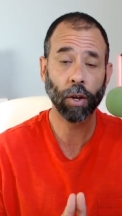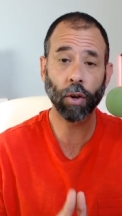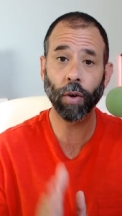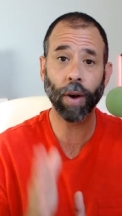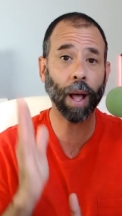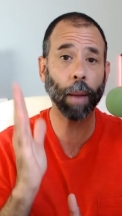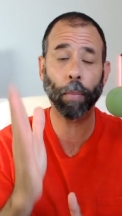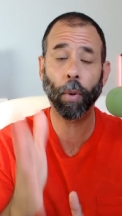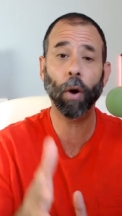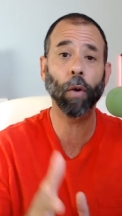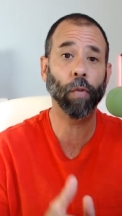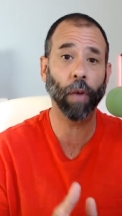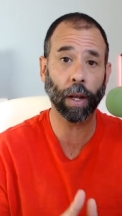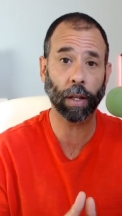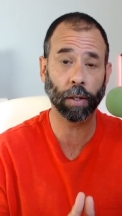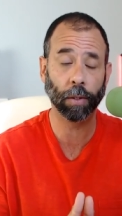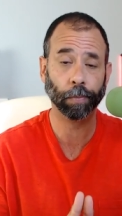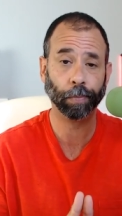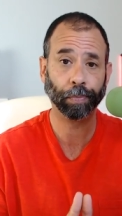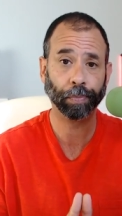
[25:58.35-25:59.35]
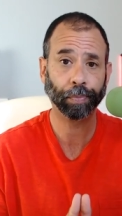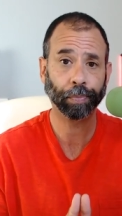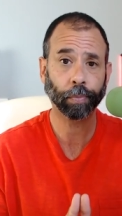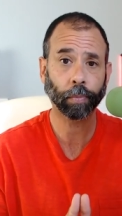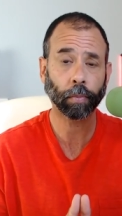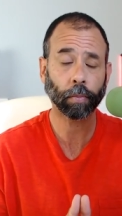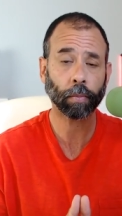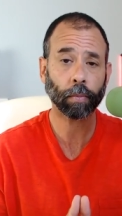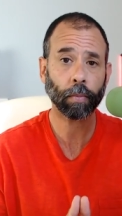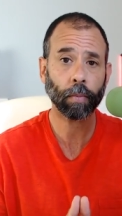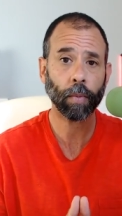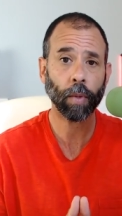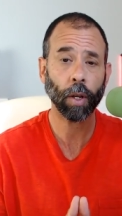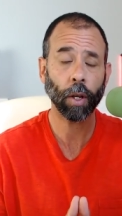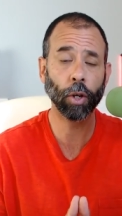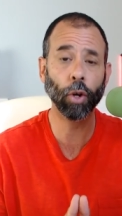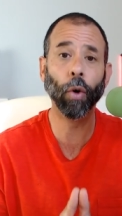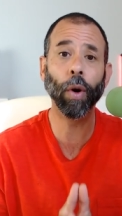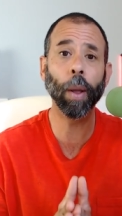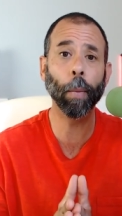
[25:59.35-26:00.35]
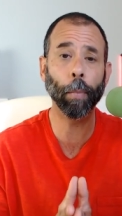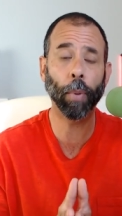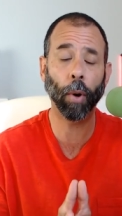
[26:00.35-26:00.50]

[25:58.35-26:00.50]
You're not perfect. You're